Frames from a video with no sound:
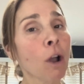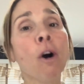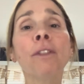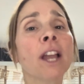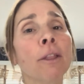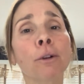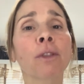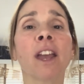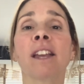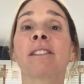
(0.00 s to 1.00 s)
all the other
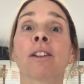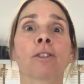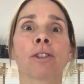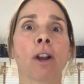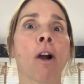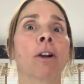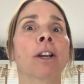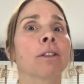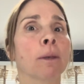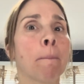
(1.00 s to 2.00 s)
things that just
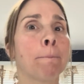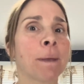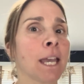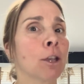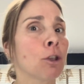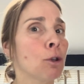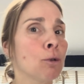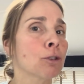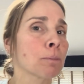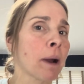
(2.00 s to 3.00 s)
aren't the big,
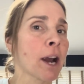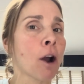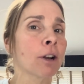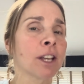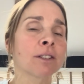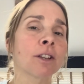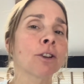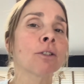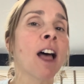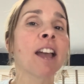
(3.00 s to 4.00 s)
huge priorities in
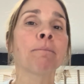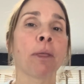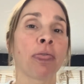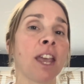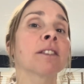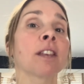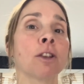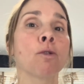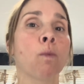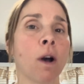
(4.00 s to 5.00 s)
your life, but things that
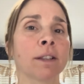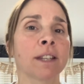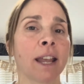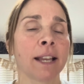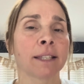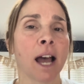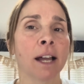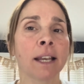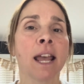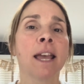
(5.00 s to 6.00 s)
you want to get
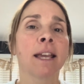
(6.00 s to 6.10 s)
done.